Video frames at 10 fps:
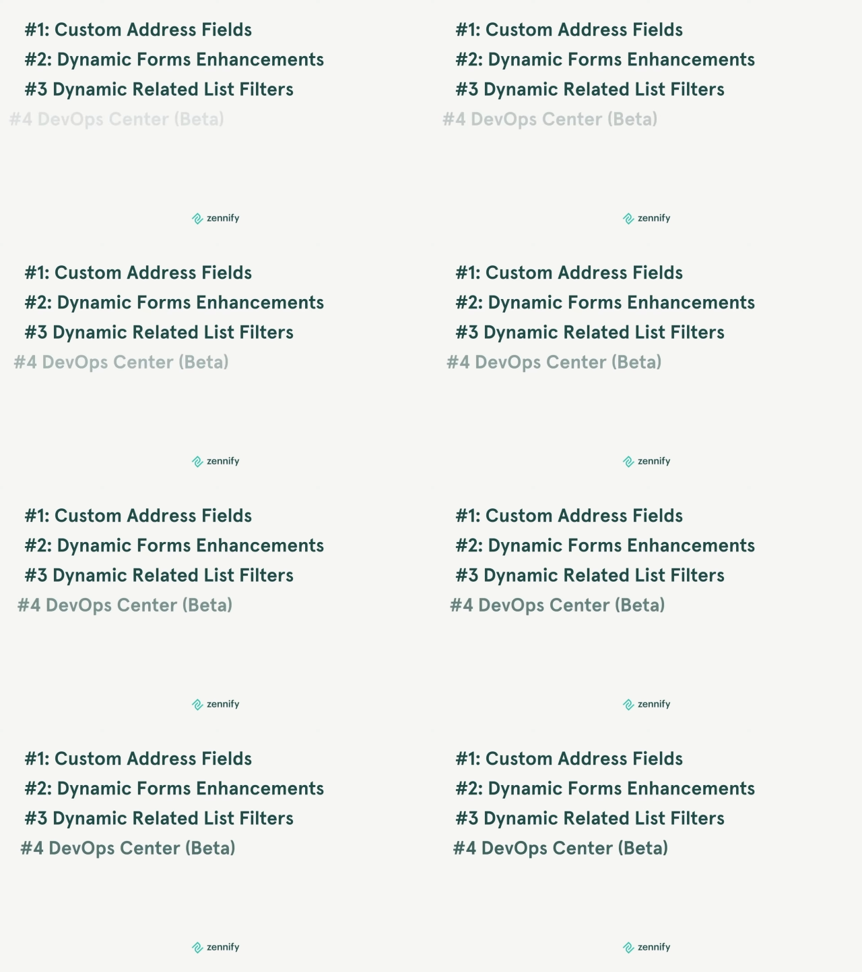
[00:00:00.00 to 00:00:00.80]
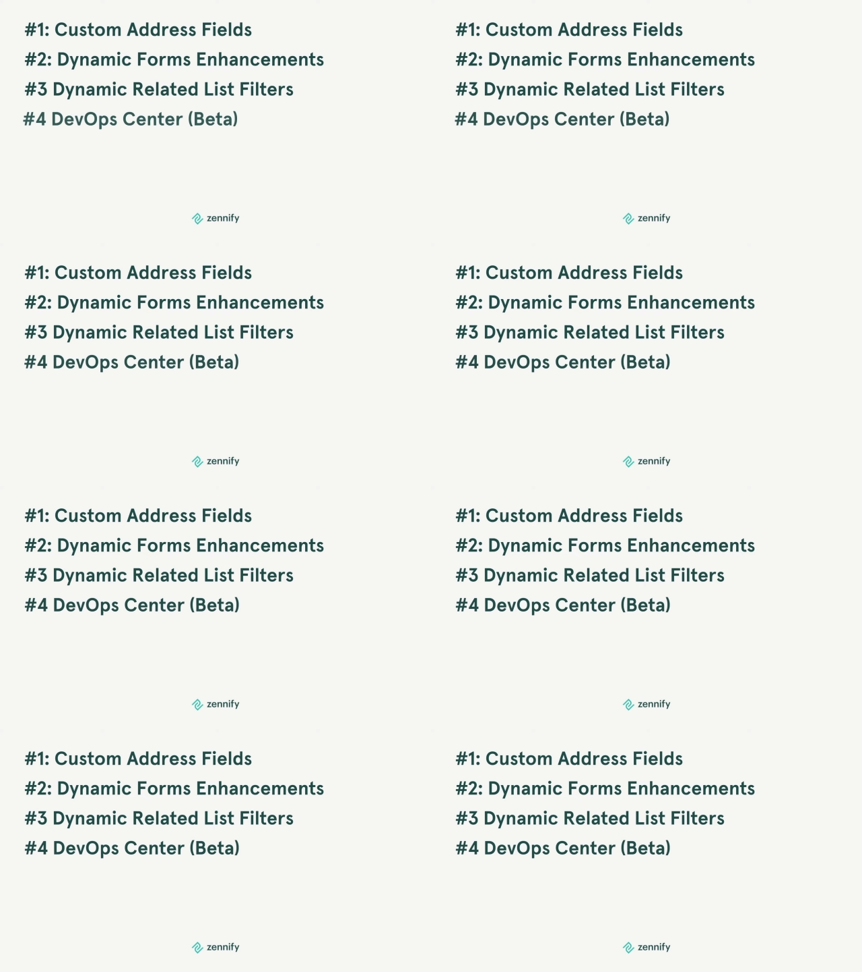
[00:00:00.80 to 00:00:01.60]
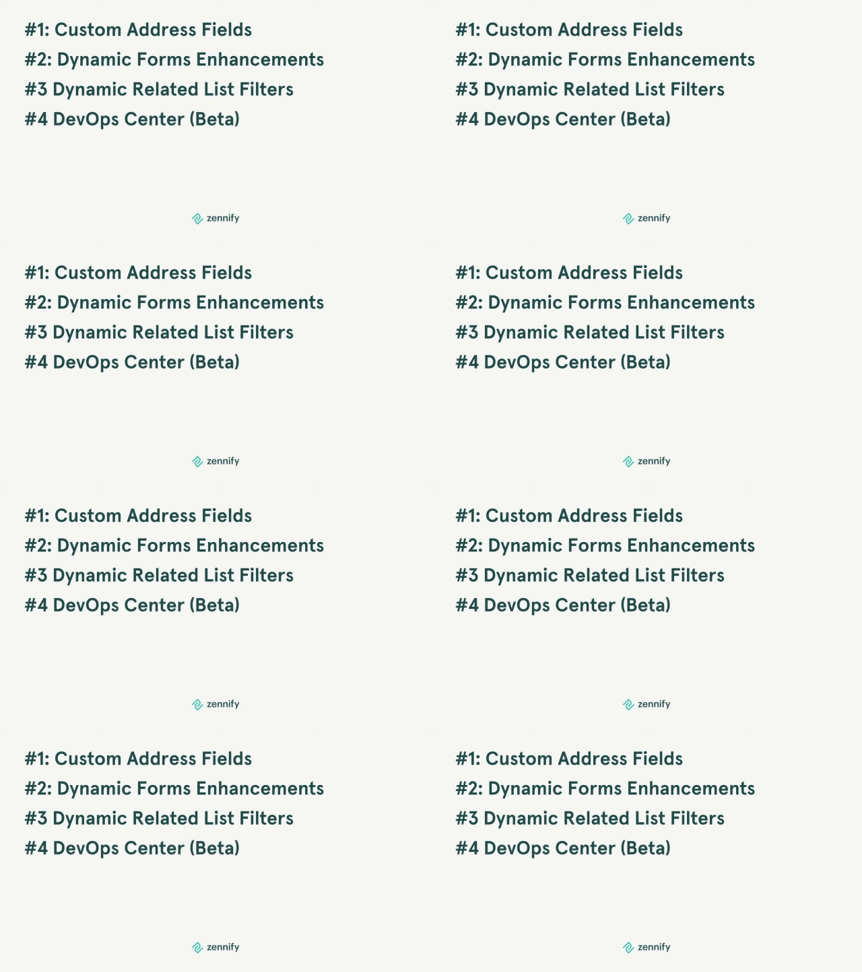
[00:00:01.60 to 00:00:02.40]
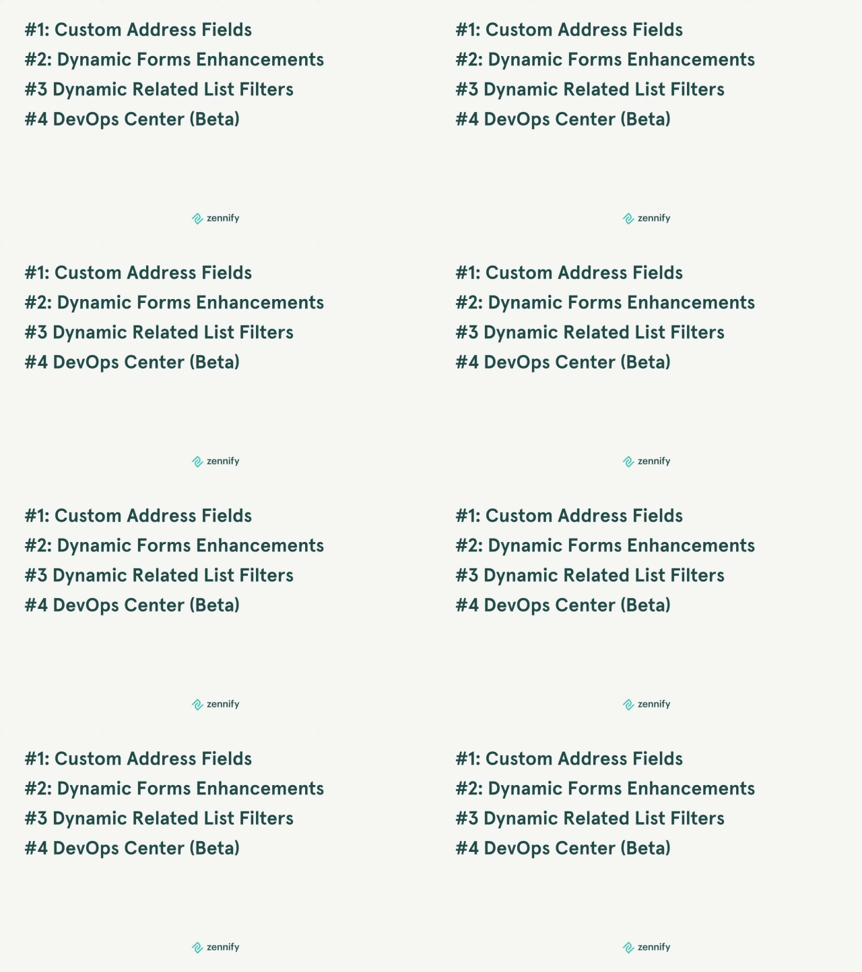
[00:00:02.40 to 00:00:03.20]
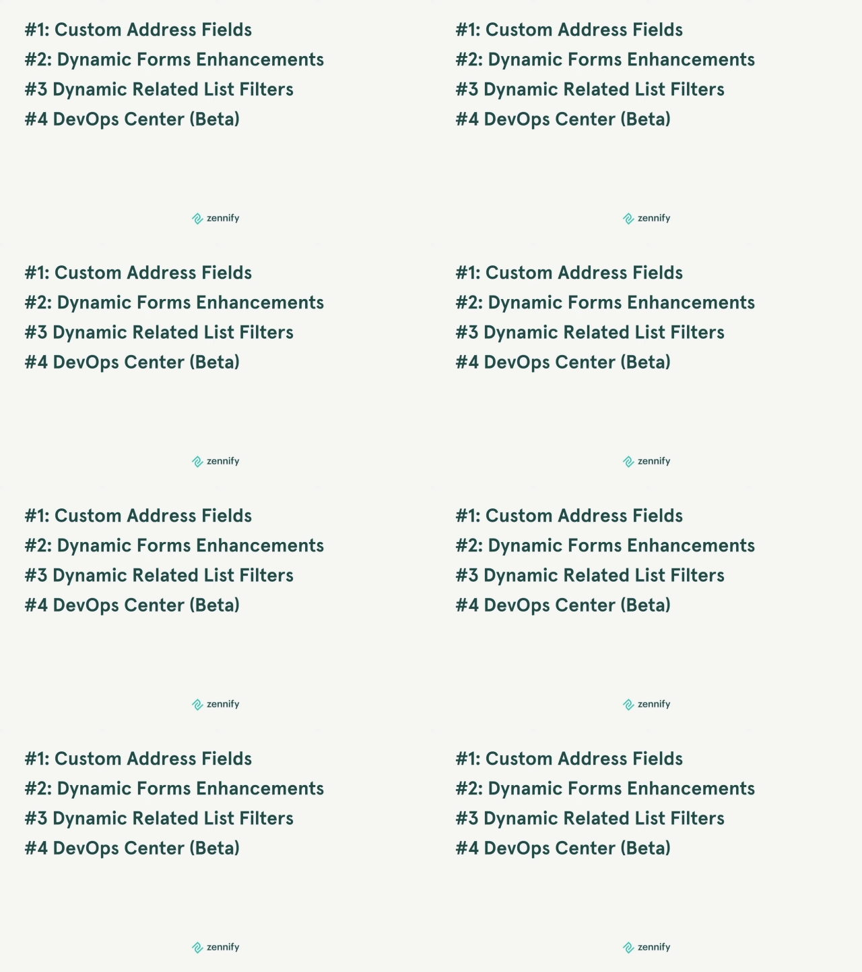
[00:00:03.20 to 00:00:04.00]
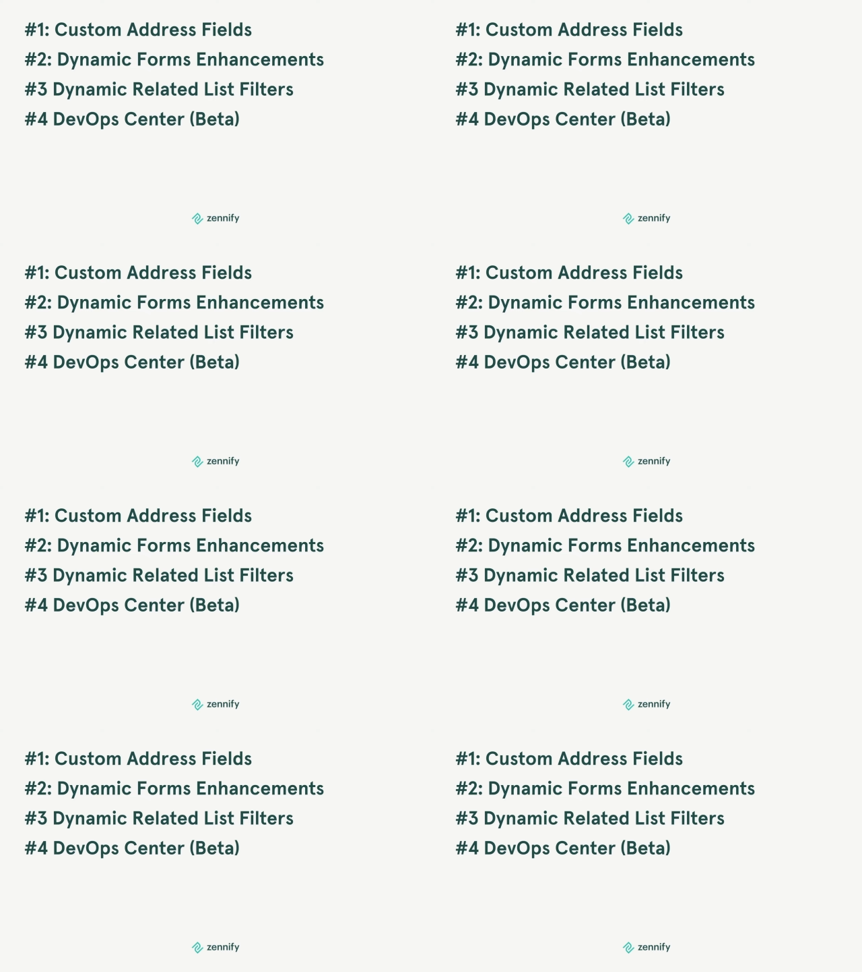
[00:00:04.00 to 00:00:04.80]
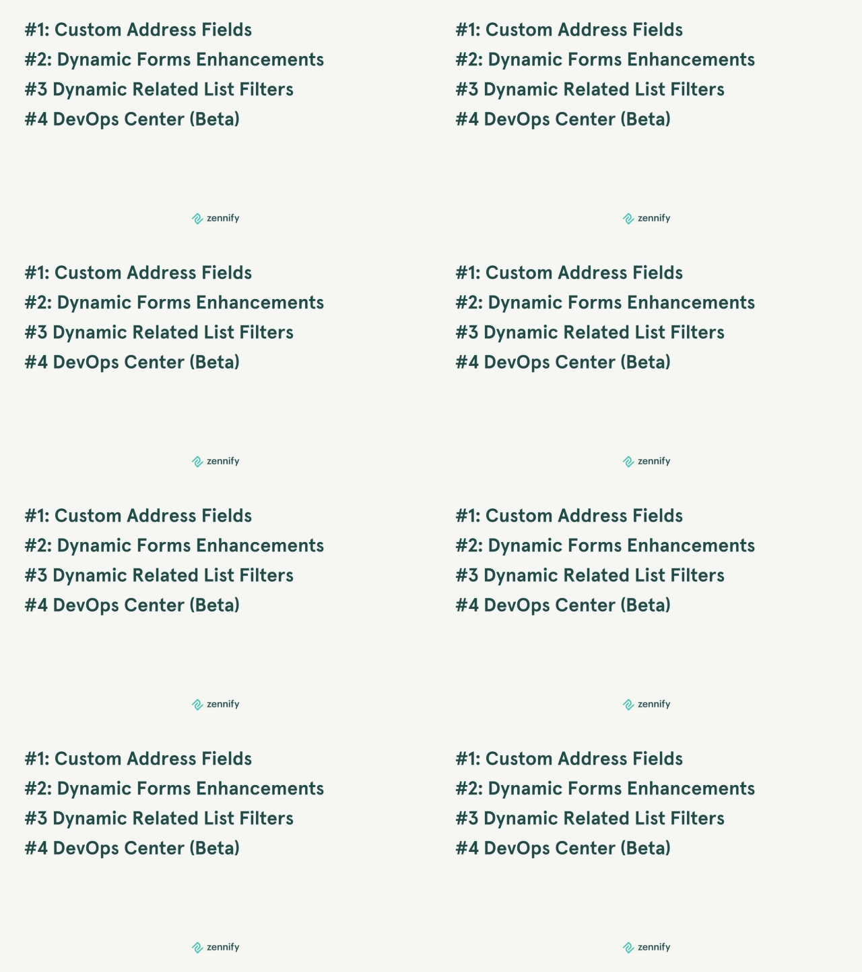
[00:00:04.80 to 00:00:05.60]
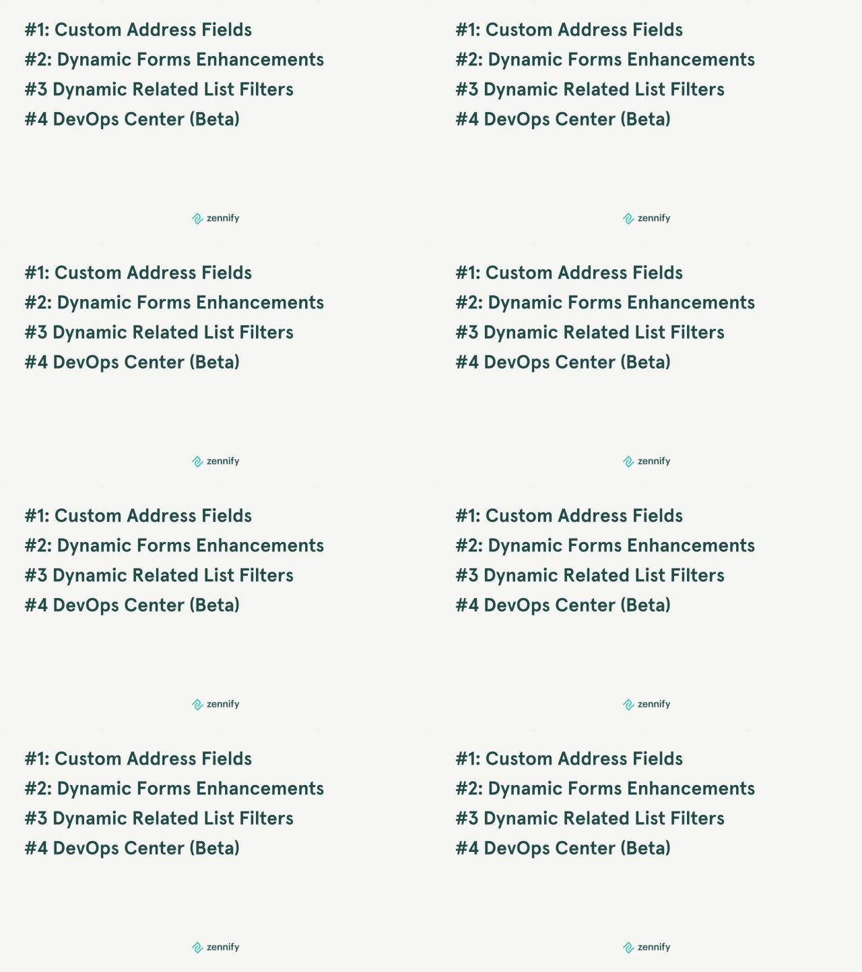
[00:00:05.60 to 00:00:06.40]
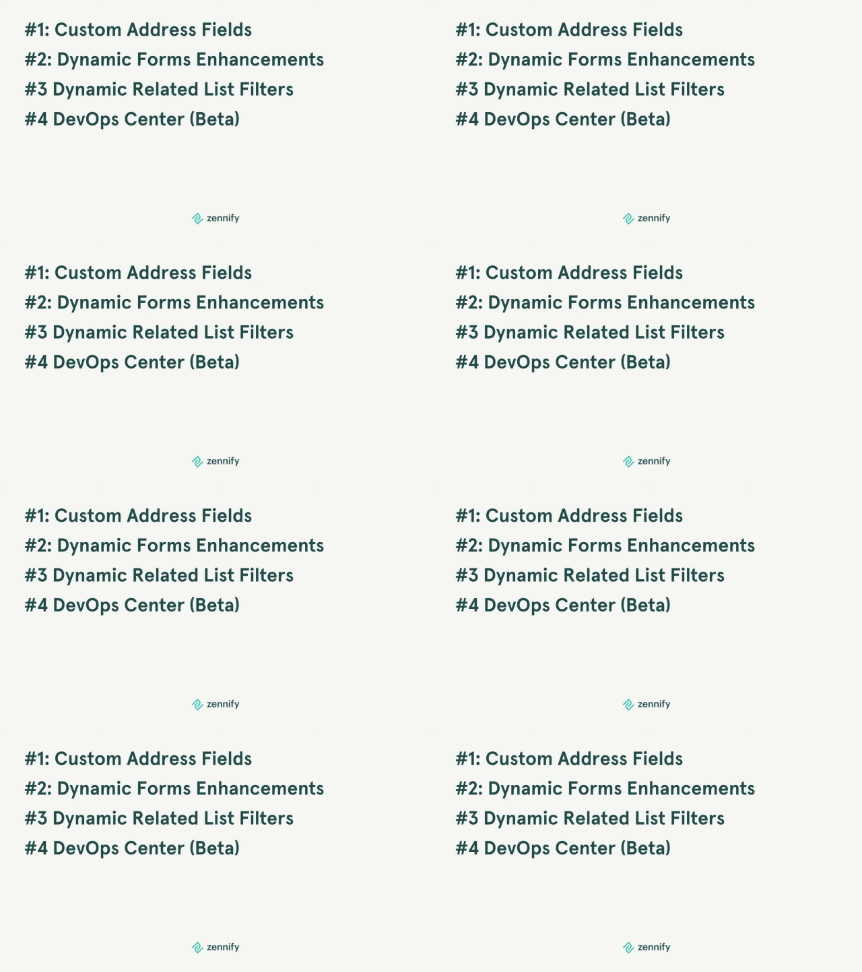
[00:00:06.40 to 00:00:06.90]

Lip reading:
No face is visible, so there are no lips to read.